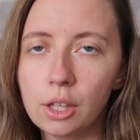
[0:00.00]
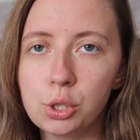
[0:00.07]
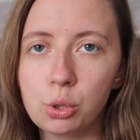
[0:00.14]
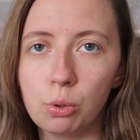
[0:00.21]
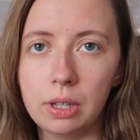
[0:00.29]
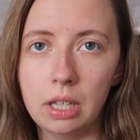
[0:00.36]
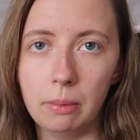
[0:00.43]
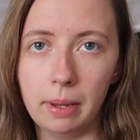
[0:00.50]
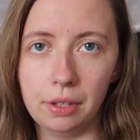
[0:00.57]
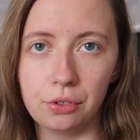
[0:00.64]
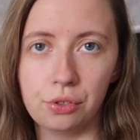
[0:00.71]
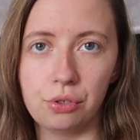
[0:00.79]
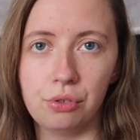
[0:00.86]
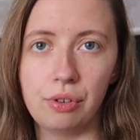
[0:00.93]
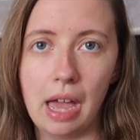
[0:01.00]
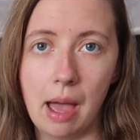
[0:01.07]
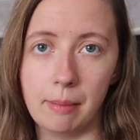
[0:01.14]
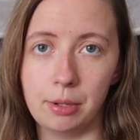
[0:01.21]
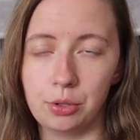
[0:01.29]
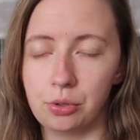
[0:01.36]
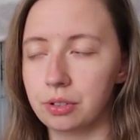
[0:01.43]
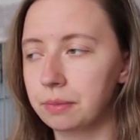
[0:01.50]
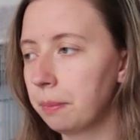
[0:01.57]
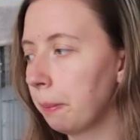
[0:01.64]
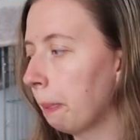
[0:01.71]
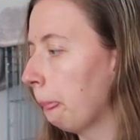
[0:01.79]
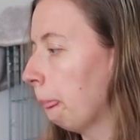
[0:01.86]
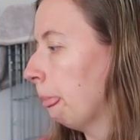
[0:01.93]
So he went to
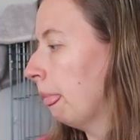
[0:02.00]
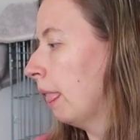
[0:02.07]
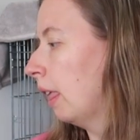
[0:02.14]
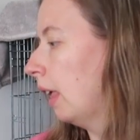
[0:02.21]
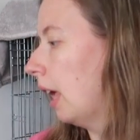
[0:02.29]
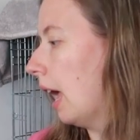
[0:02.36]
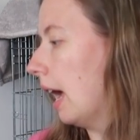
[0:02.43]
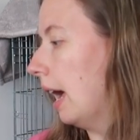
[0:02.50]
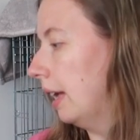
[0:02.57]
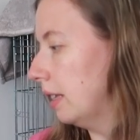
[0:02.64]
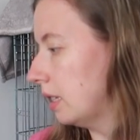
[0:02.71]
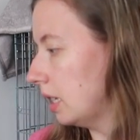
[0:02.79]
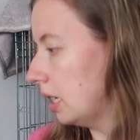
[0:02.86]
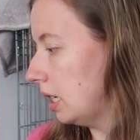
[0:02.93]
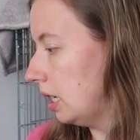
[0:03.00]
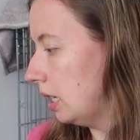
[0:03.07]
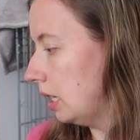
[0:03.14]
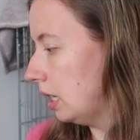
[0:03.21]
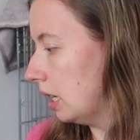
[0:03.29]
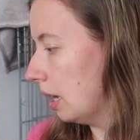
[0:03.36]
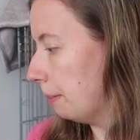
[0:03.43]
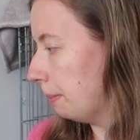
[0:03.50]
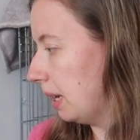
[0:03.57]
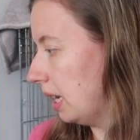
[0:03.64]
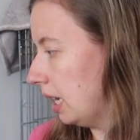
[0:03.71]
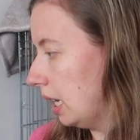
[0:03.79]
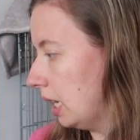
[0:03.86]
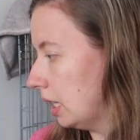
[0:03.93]
Amazon and he
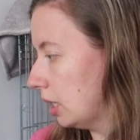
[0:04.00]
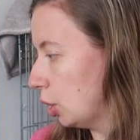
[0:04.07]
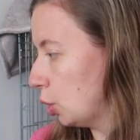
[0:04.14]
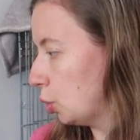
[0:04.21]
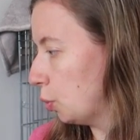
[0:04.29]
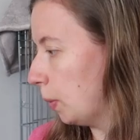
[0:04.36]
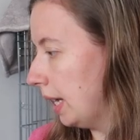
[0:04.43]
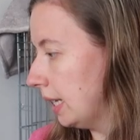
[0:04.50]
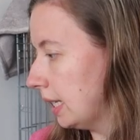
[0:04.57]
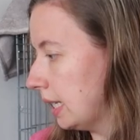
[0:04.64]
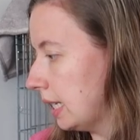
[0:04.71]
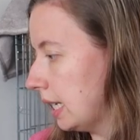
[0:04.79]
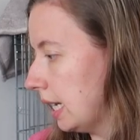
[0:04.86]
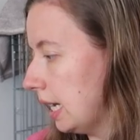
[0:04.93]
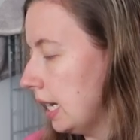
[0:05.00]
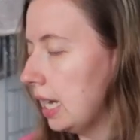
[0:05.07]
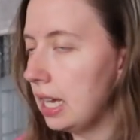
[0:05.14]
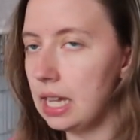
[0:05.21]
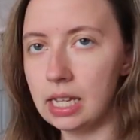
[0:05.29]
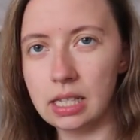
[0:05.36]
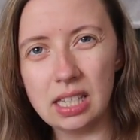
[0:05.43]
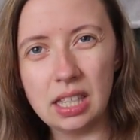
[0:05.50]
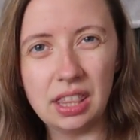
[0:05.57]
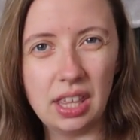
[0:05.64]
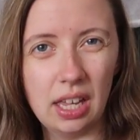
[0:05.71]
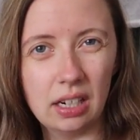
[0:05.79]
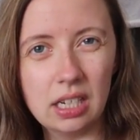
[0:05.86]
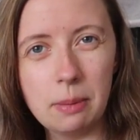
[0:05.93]
paid £28 to
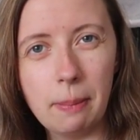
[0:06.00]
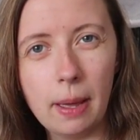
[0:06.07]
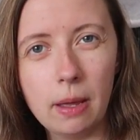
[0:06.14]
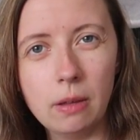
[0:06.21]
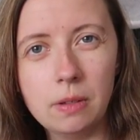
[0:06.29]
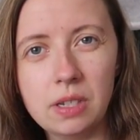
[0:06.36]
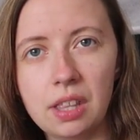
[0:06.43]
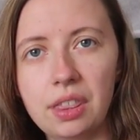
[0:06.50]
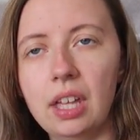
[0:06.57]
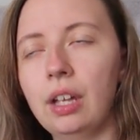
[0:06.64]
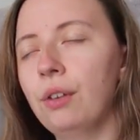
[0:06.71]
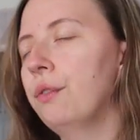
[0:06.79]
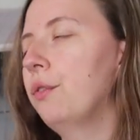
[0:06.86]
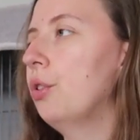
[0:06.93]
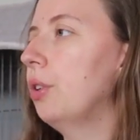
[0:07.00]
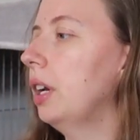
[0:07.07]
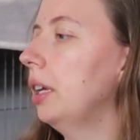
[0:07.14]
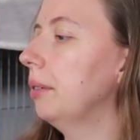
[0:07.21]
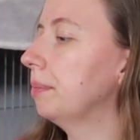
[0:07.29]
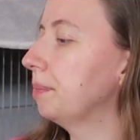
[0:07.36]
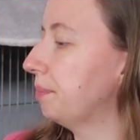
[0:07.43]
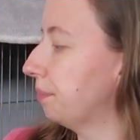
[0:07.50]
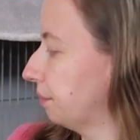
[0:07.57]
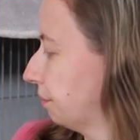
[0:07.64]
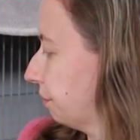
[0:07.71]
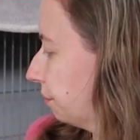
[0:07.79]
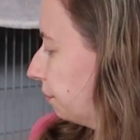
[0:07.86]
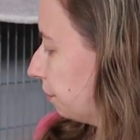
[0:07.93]
£30, I think, for it.
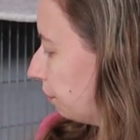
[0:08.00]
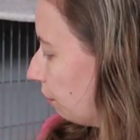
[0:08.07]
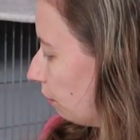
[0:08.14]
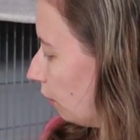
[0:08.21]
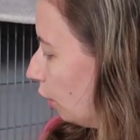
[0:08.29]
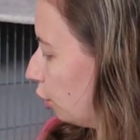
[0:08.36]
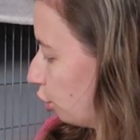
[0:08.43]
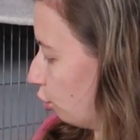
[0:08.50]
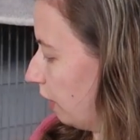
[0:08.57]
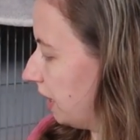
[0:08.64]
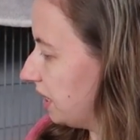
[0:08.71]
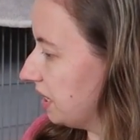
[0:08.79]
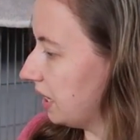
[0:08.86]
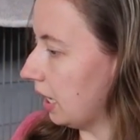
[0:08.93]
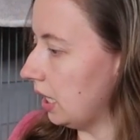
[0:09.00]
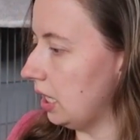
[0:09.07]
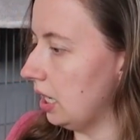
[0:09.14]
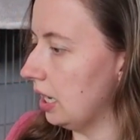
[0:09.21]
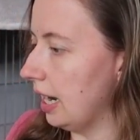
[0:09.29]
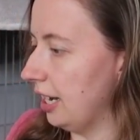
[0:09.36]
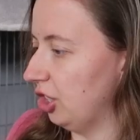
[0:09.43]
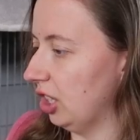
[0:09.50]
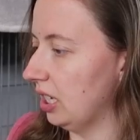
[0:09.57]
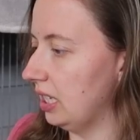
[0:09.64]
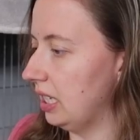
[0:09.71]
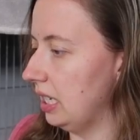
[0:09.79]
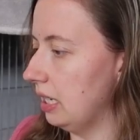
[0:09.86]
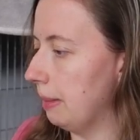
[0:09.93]
So this is it here, as you
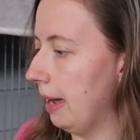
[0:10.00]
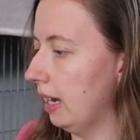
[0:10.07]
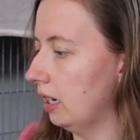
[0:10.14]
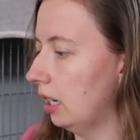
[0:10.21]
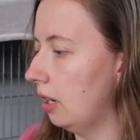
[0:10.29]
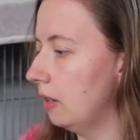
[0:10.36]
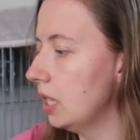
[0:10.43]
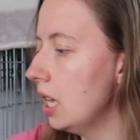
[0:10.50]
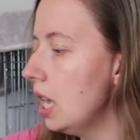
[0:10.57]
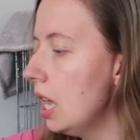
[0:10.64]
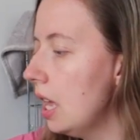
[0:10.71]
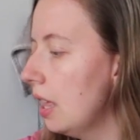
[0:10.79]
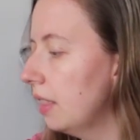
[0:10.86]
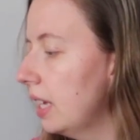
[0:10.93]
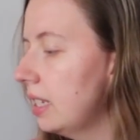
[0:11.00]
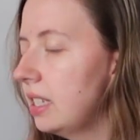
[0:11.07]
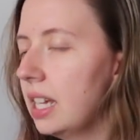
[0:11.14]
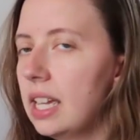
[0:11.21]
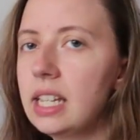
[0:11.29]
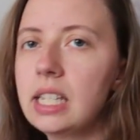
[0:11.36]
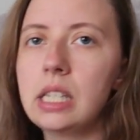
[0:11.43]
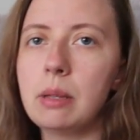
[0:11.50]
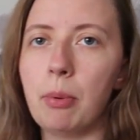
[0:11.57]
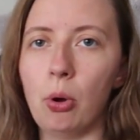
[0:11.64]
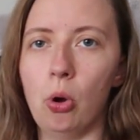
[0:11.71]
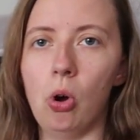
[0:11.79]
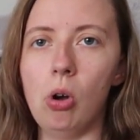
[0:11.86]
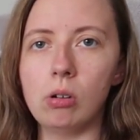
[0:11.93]
can see in the background. This is the
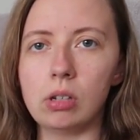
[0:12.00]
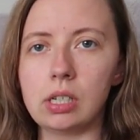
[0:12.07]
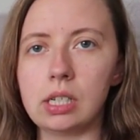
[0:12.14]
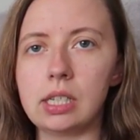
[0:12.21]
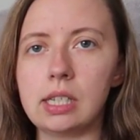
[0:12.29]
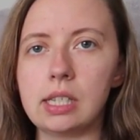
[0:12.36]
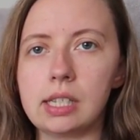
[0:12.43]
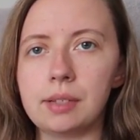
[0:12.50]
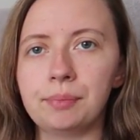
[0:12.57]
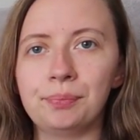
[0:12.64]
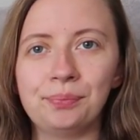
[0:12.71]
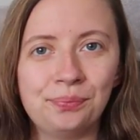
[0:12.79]
box.